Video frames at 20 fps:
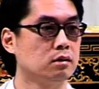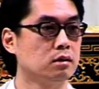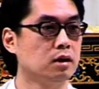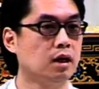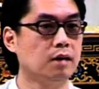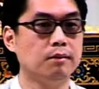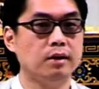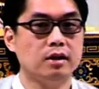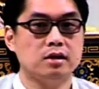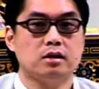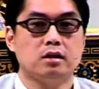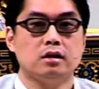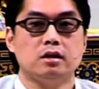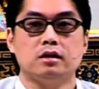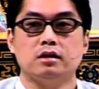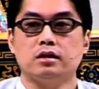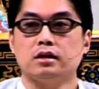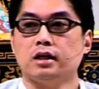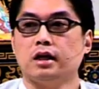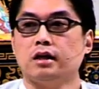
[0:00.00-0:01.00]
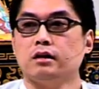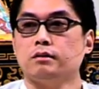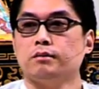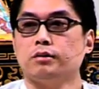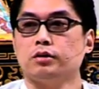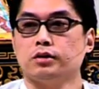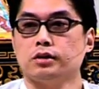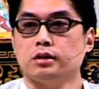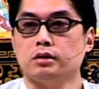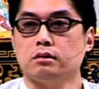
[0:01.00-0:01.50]
I'm basically a scared
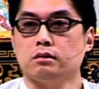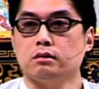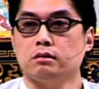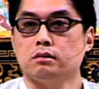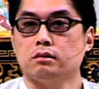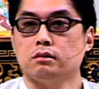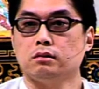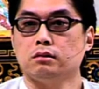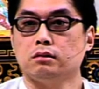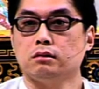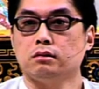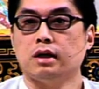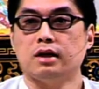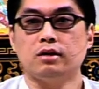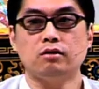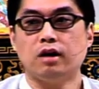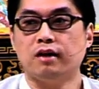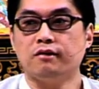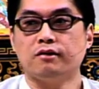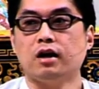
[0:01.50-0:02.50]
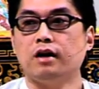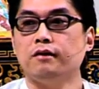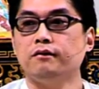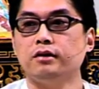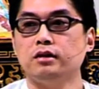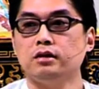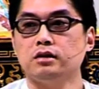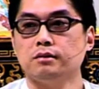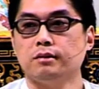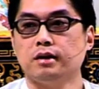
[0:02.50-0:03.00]
person. I don't have
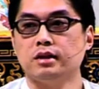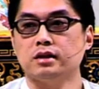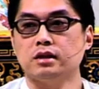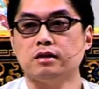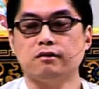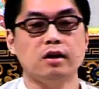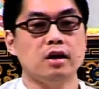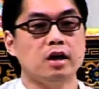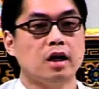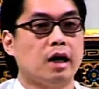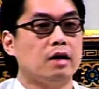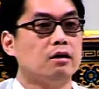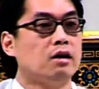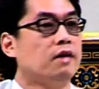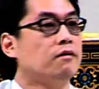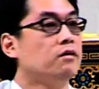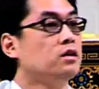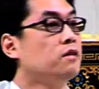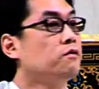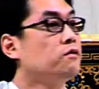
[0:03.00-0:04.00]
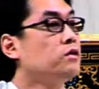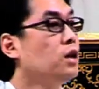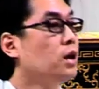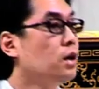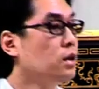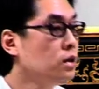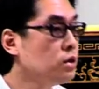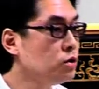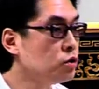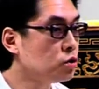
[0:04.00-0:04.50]
confidence in myself. I don't have enough
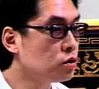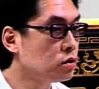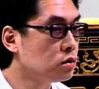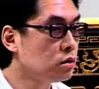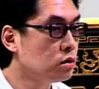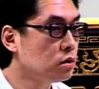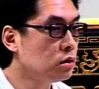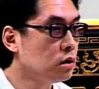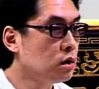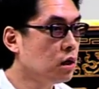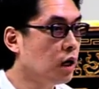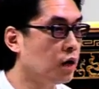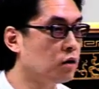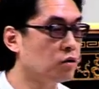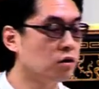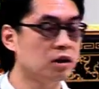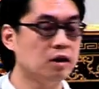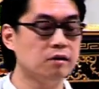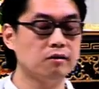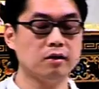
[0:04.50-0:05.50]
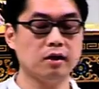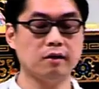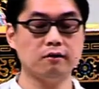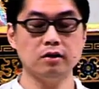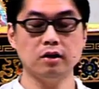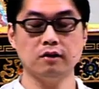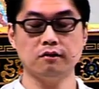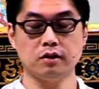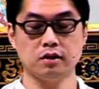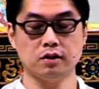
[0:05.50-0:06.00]
knowledge. I don't have
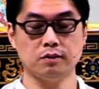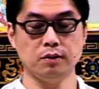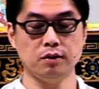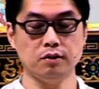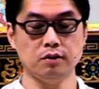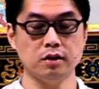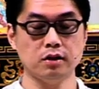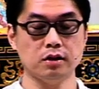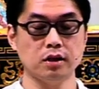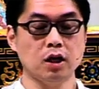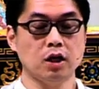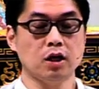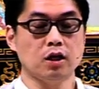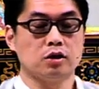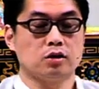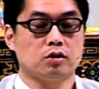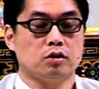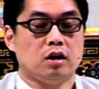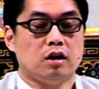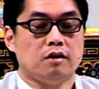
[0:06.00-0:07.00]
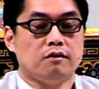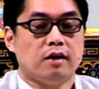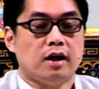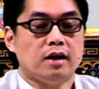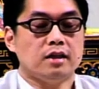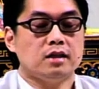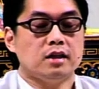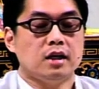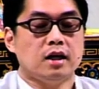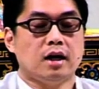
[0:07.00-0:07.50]
enough experience, so that if I
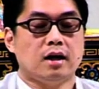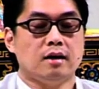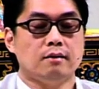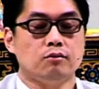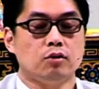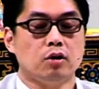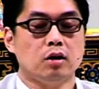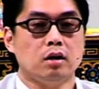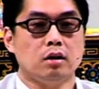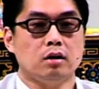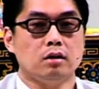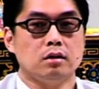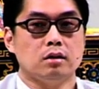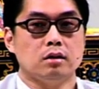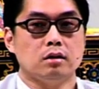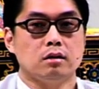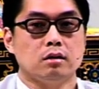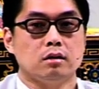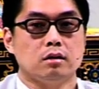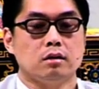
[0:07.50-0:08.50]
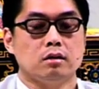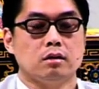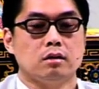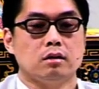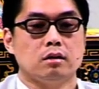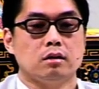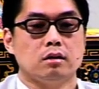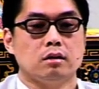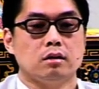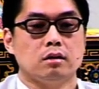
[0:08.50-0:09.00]
say I'm wrong,
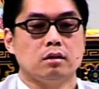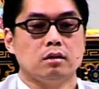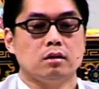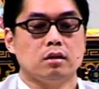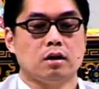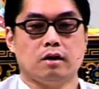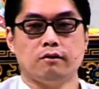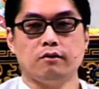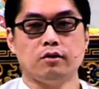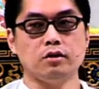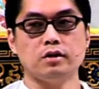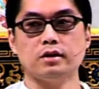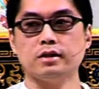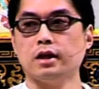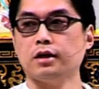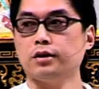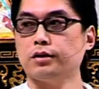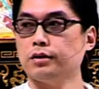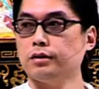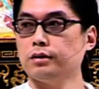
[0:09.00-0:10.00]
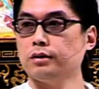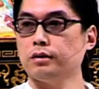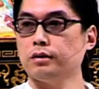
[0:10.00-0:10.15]
I'm very scared.